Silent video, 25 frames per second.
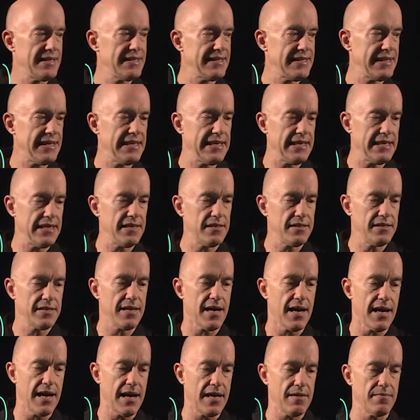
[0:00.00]
t
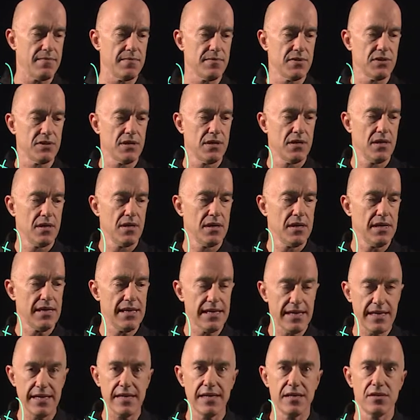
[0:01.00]
times
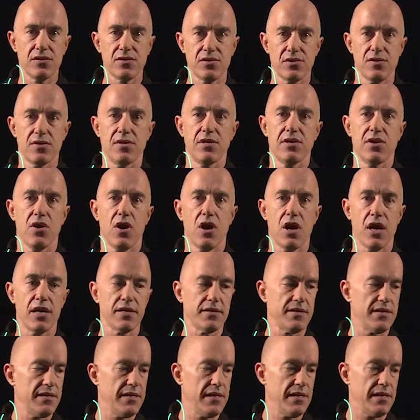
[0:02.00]
e to the
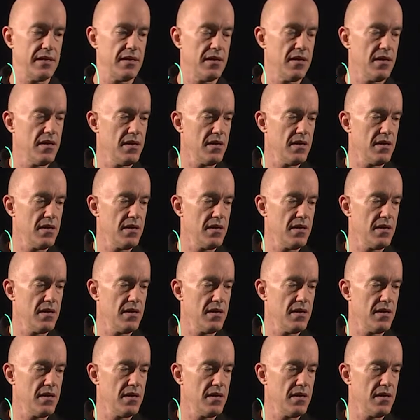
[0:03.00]
rt.